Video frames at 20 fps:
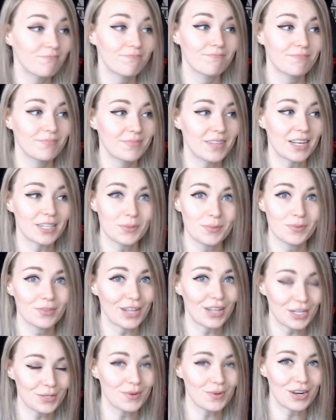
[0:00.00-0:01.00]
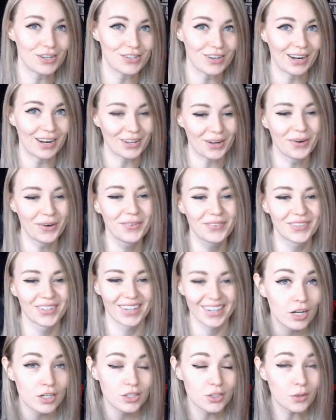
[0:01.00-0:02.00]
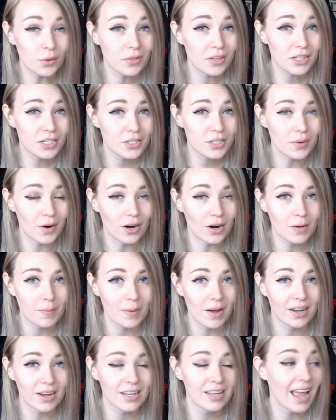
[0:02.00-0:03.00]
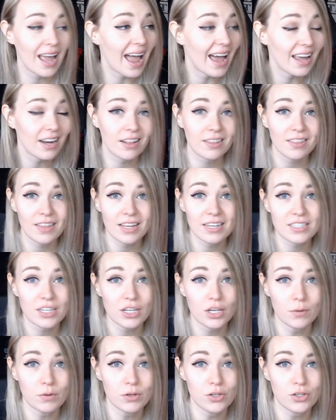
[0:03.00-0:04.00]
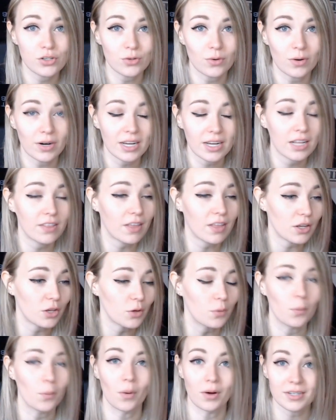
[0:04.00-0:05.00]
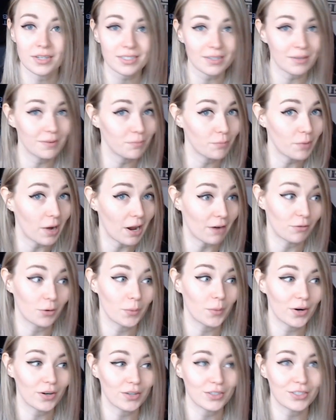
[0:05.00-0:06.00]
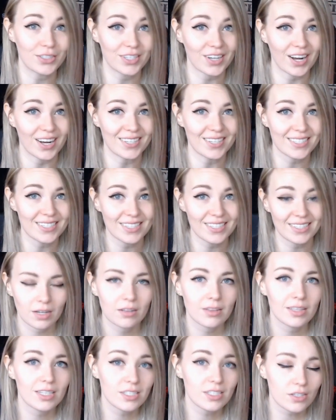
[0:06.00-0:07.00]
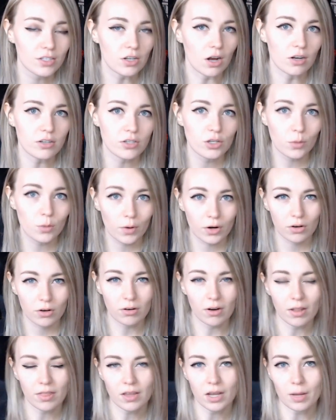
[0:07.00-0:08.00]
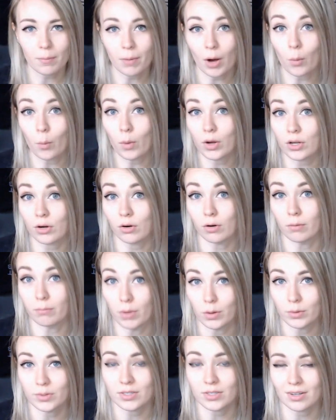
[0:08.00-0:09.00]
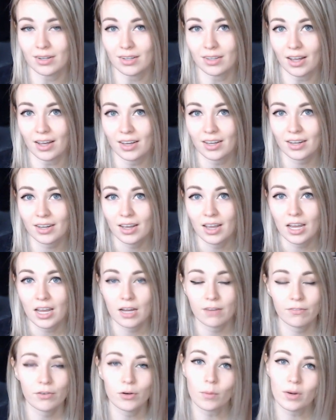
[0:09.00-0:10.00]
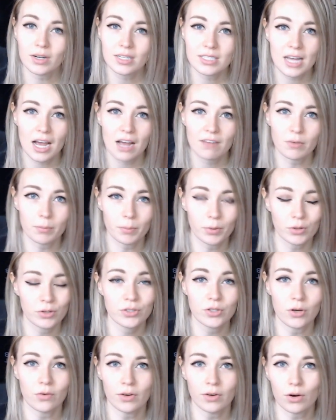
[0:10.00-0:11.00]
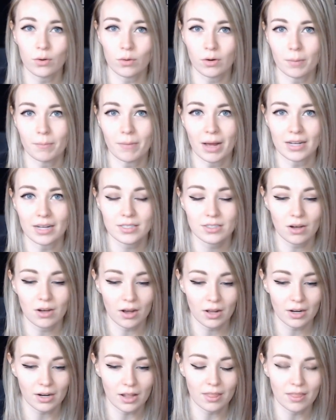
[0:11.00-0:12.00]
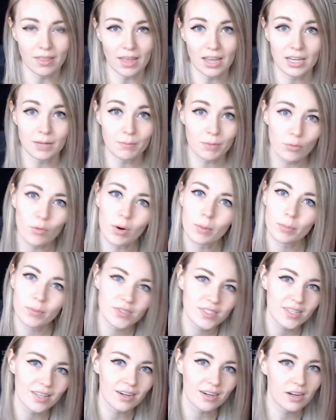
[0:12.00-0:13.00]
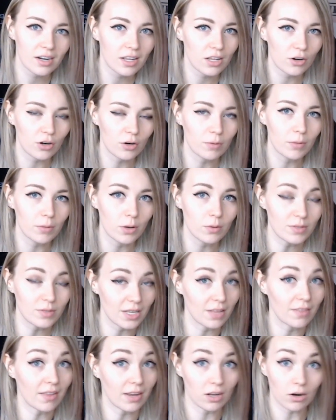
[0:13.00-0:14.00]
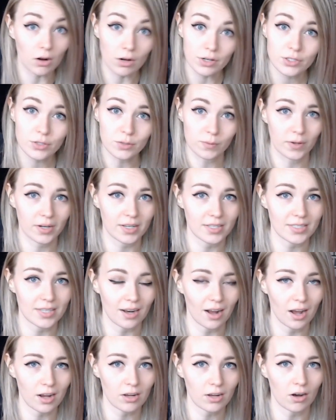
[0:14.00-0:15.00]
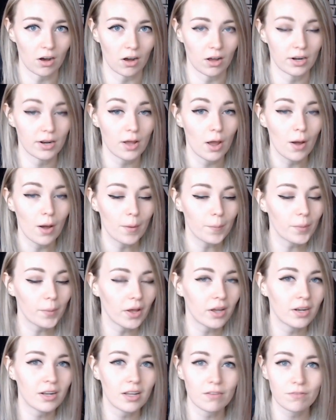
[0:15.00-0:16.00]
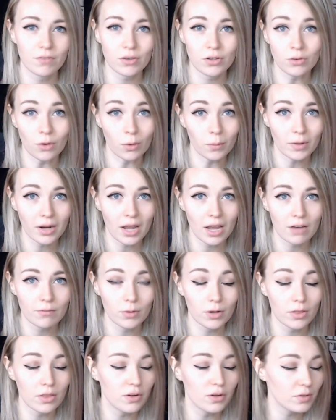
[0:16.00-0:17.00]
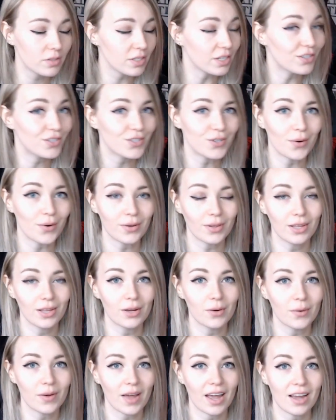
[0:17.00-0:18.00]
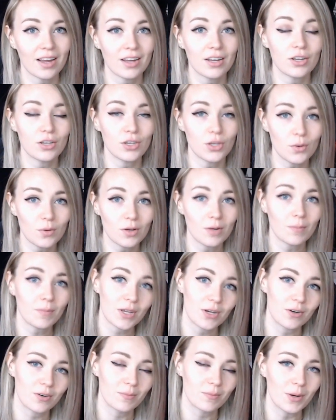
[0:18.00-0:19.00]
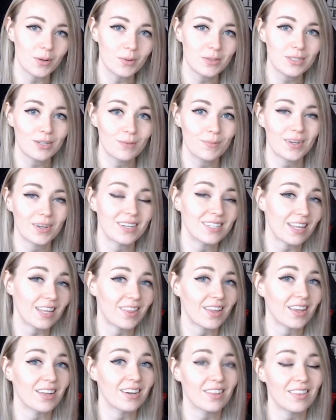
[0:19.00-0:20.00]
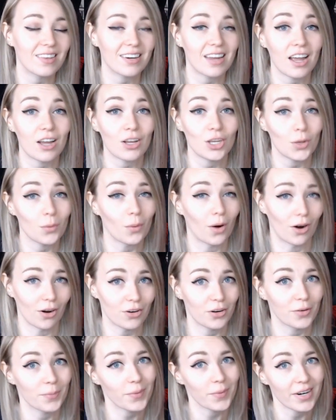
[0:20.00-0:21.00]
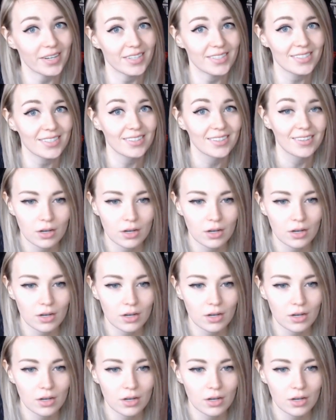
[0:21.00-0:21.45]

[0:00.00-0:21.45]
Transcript: That's what I try to go for. Don't think too hard about it. Add in things that you enjoy and that you want everywhere on your content. This is also where you're going to think about what your emotes look like. If you're wanting to have a persona or a mascot, they can be represented in your emotes, and they can also work as an icon, but if you don't want to have one of those, it's totally okay. You can be your emotes because at the end of the day, you are your brand.